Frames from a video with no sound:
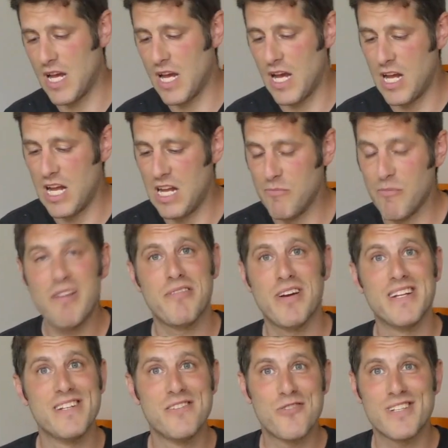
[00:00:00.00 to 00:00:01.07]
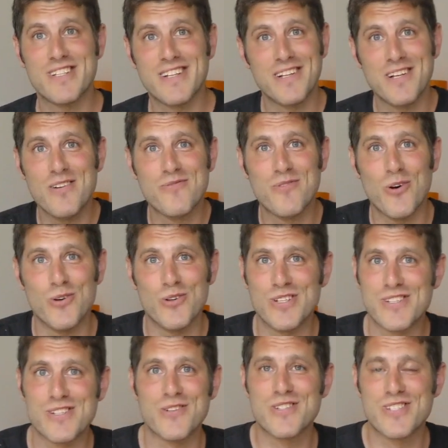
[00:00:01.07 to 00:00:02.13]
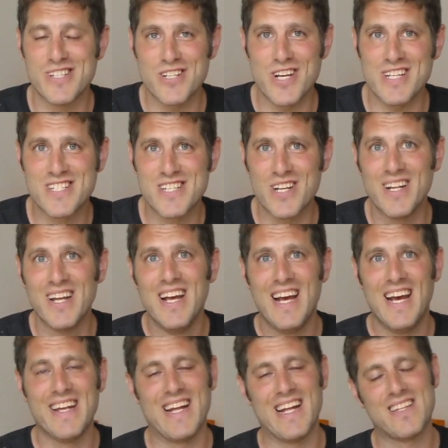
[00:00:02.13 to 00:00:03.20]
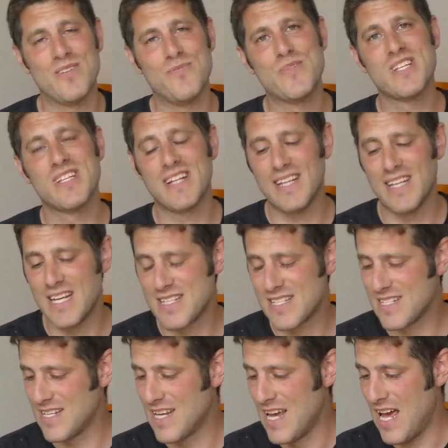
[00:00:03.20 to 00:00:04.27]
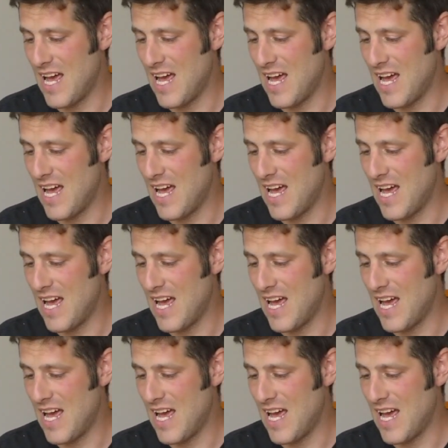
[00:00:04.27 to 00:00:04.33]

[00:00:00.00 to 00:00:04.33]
I find interesting enough or is a good suggestion and add them to the list.